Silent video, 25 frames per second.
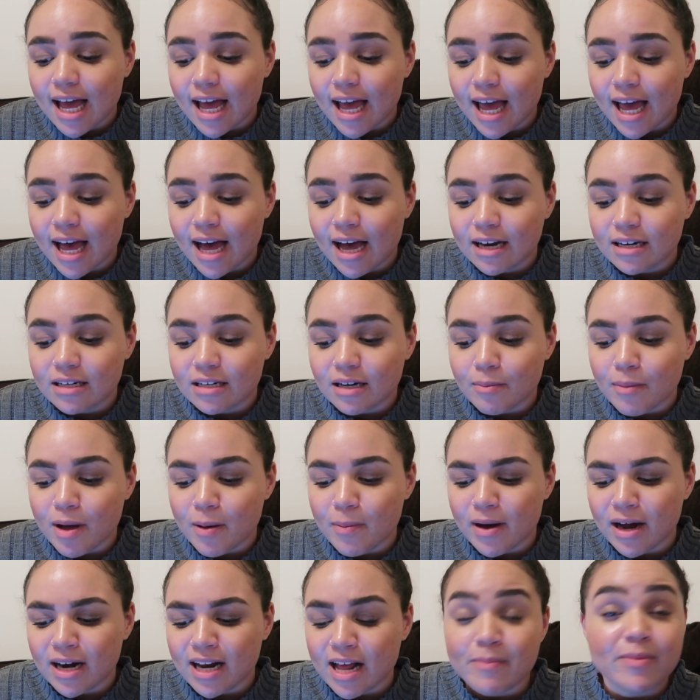And my
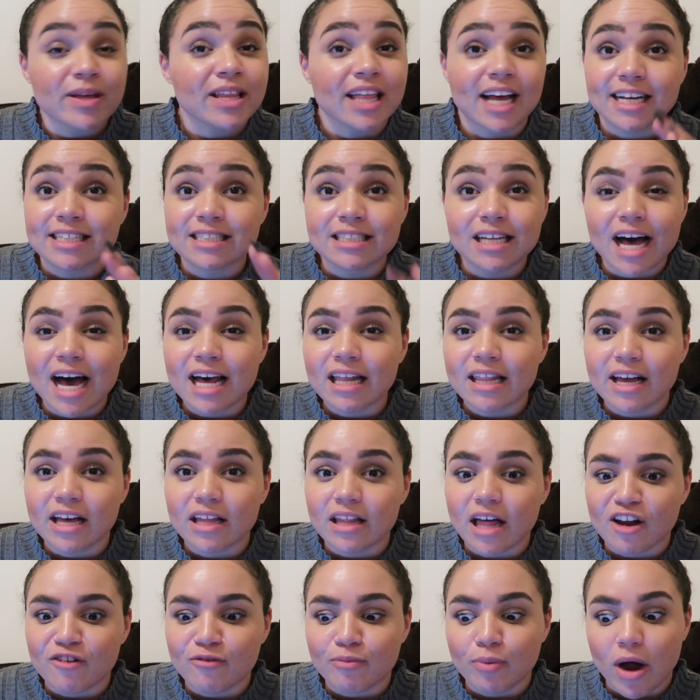body, I mean, like I still had like a
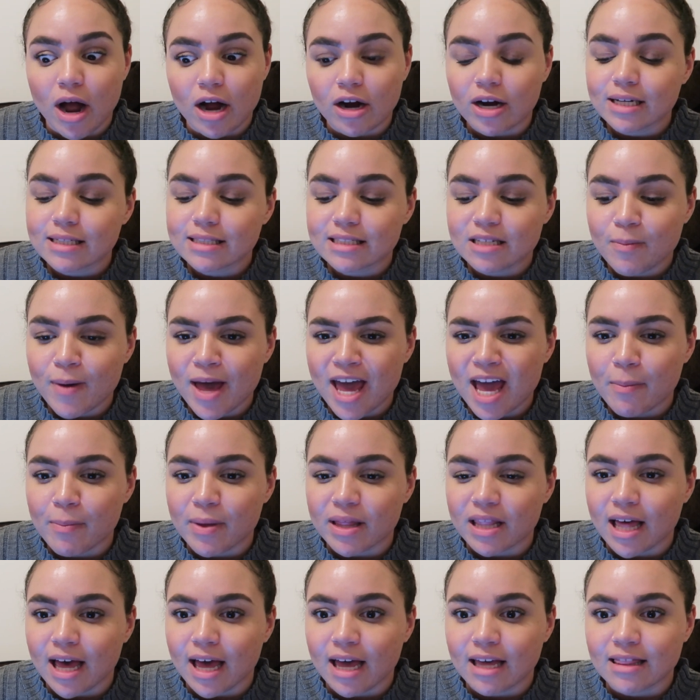lot of progress to make,
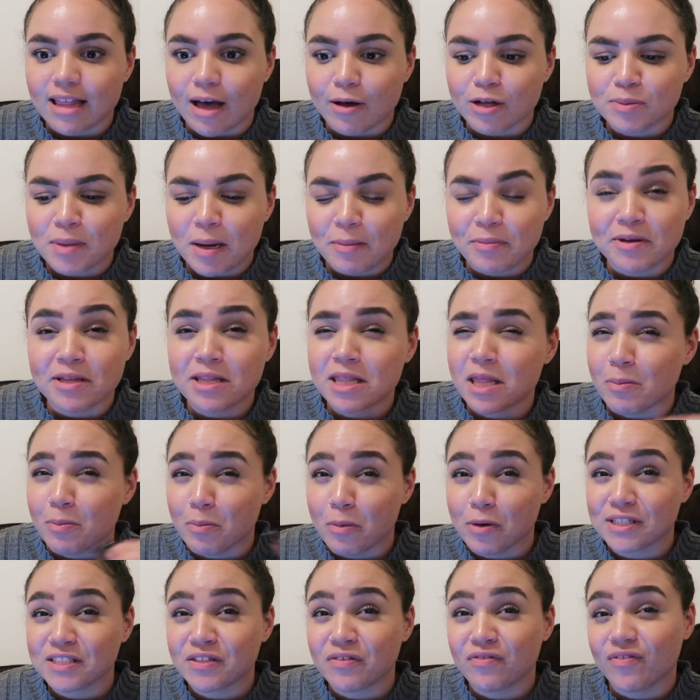but like that was probably the
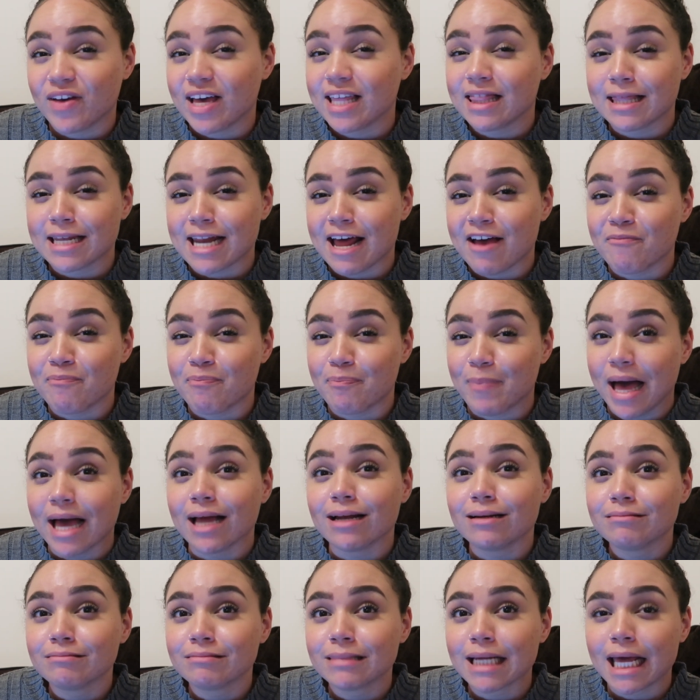most fit that I've
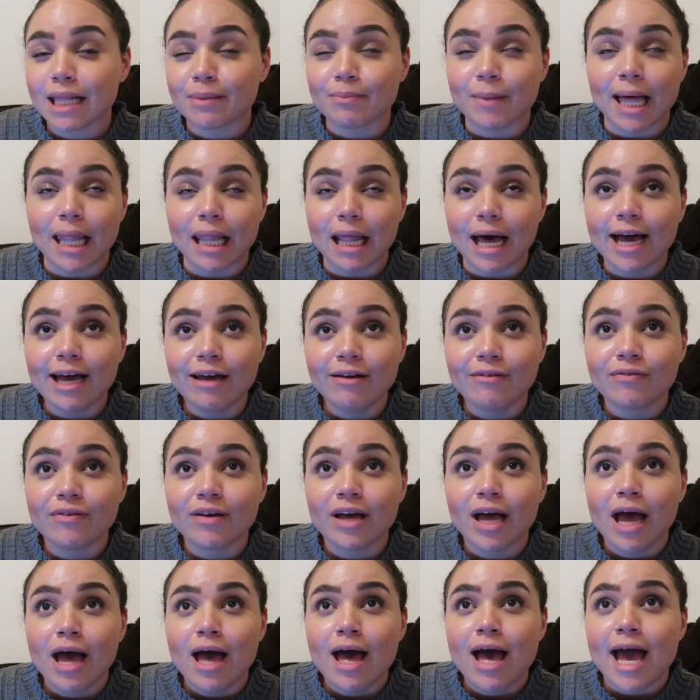been in my
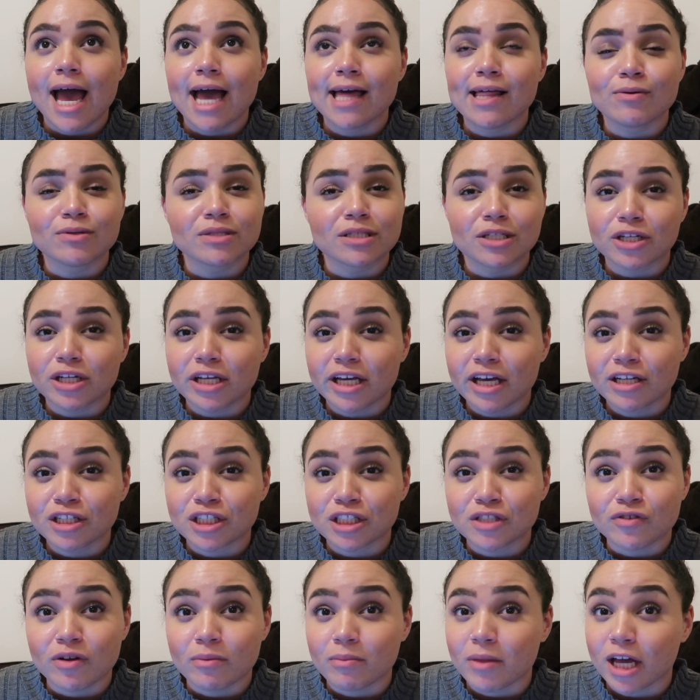life. and it was literally
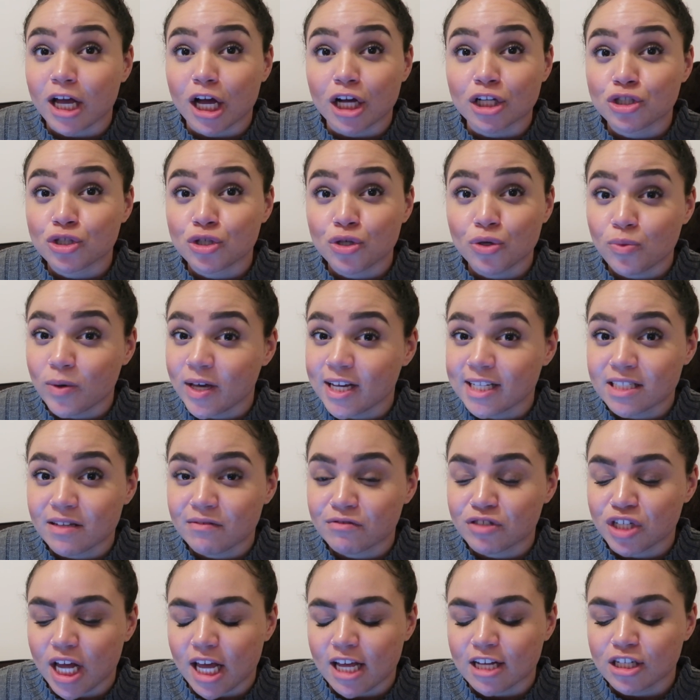just from like 2 weeks
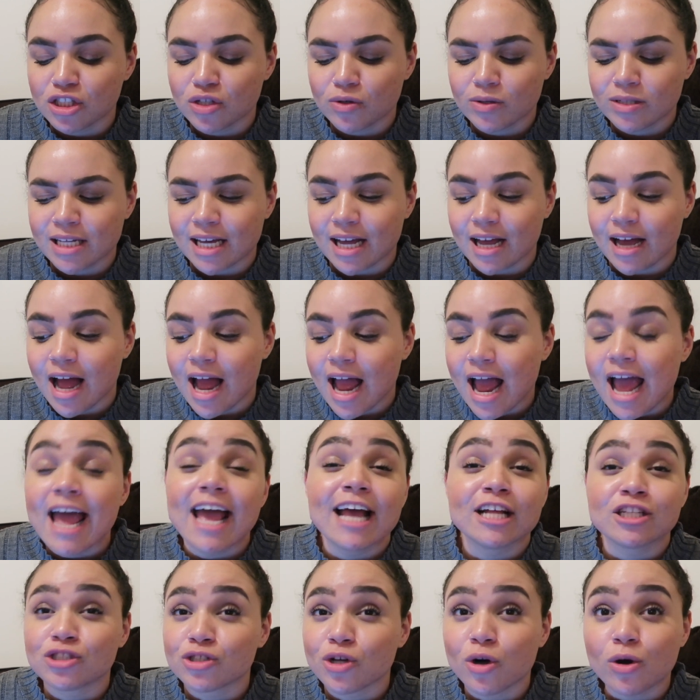of change. So it's like,
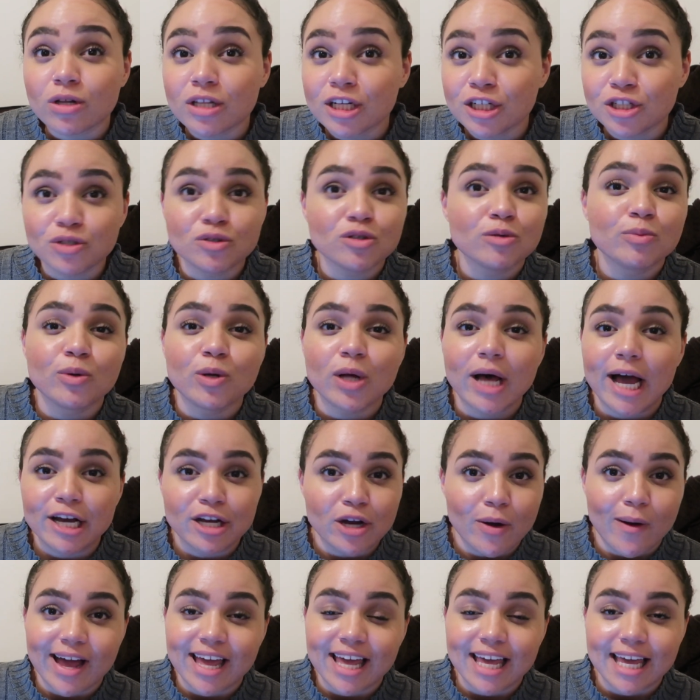it's totally doable. I
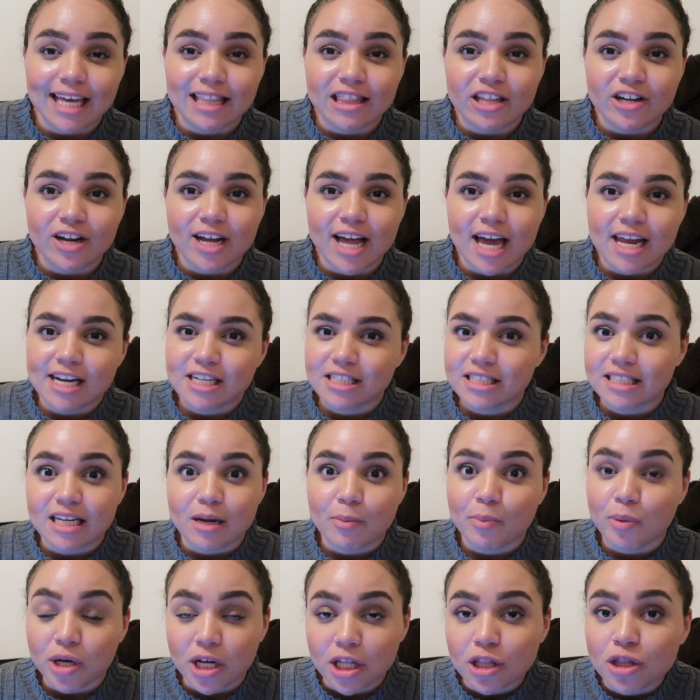know I can get there again. I just need to
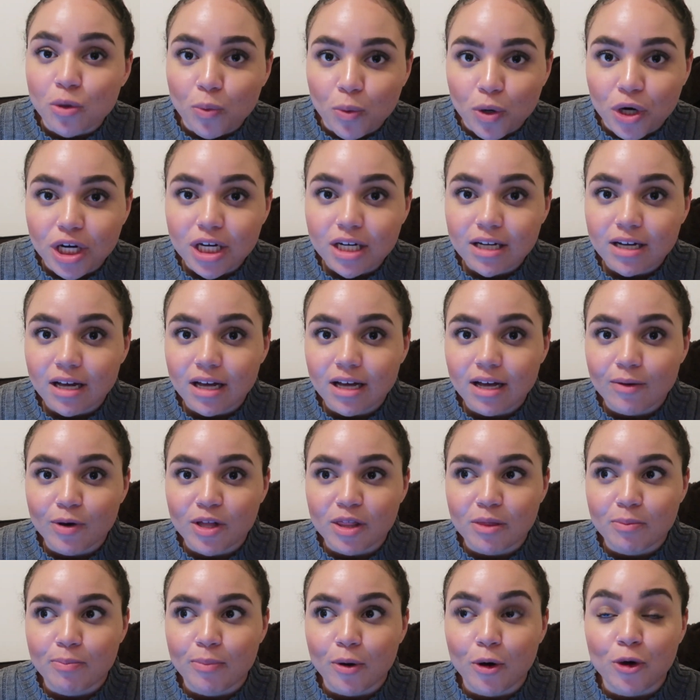put in the work
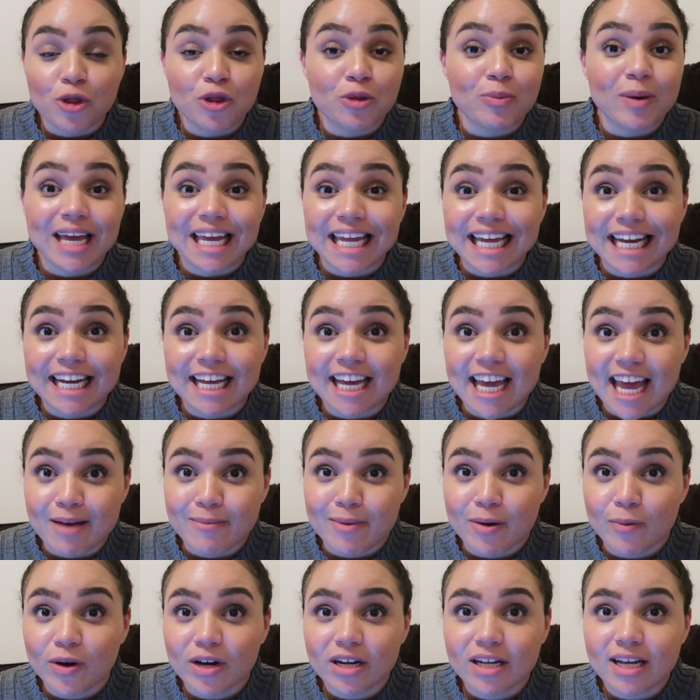with both my eating and
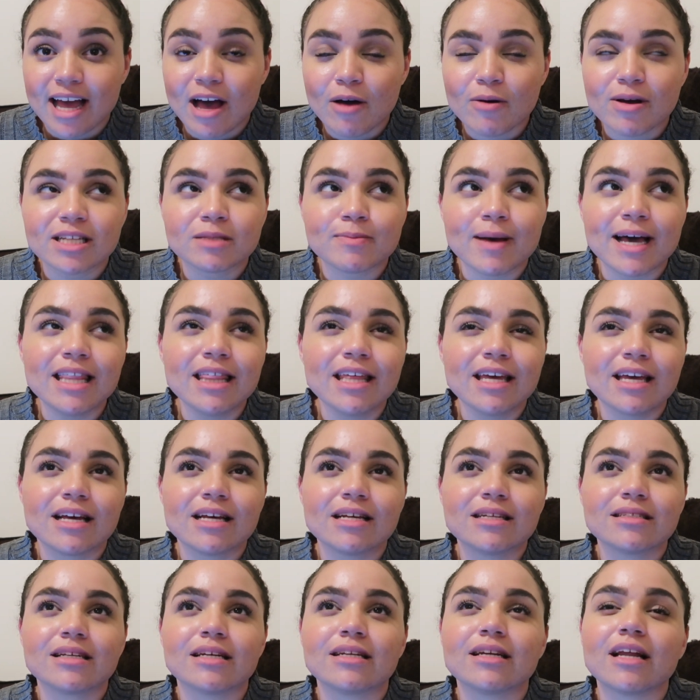my working out, because my thing
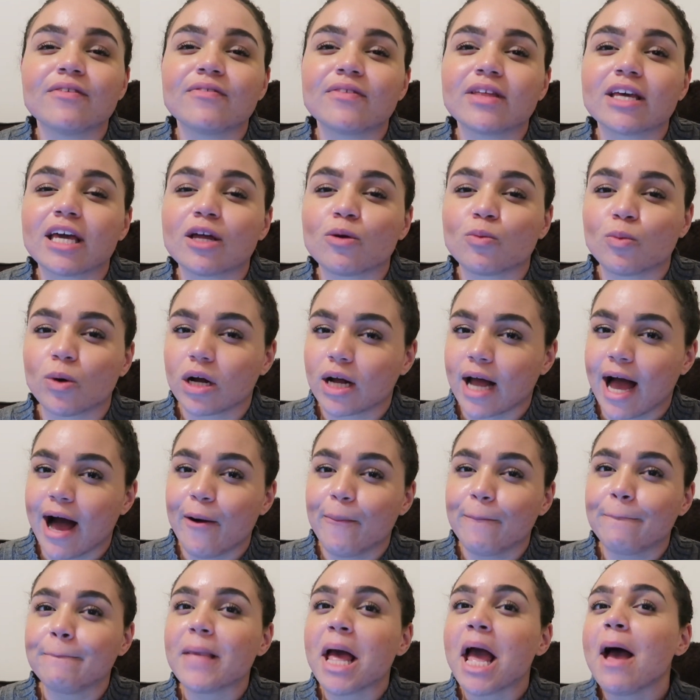is I definitely can work
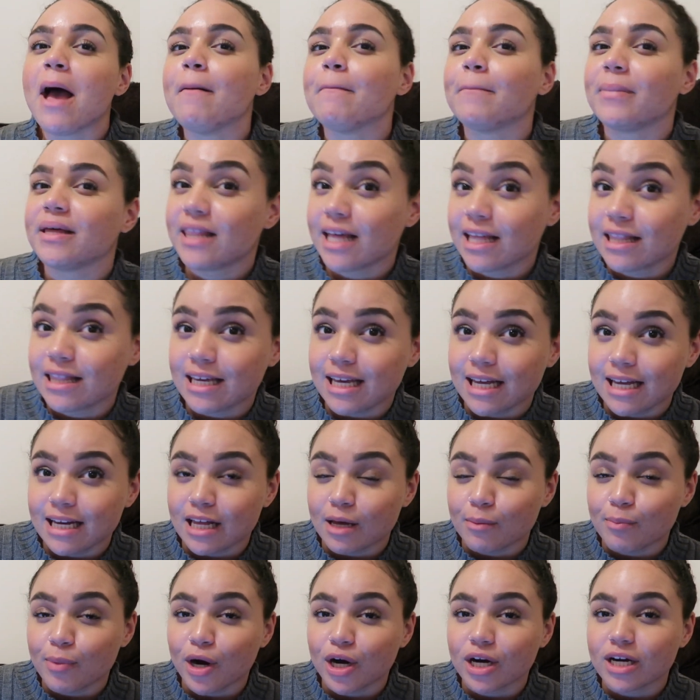out, but then the
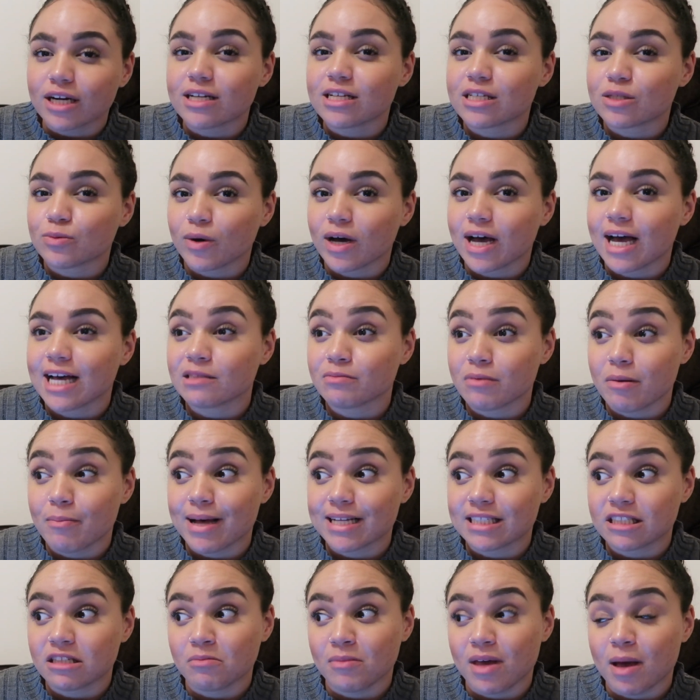eating part is what has been
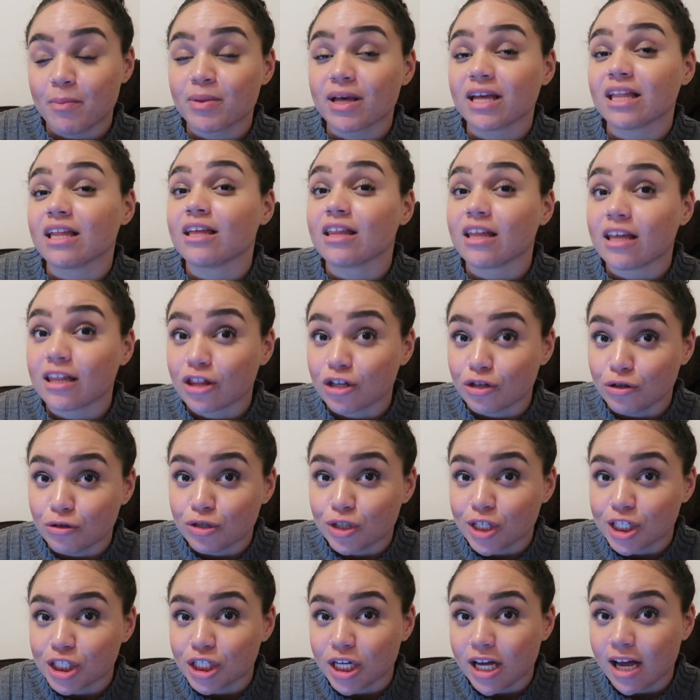messing me up lately, like the
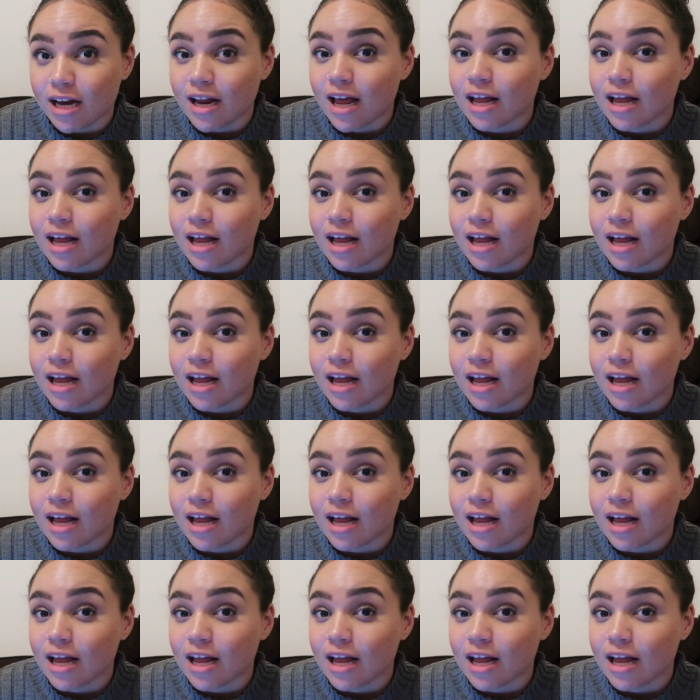nutrition.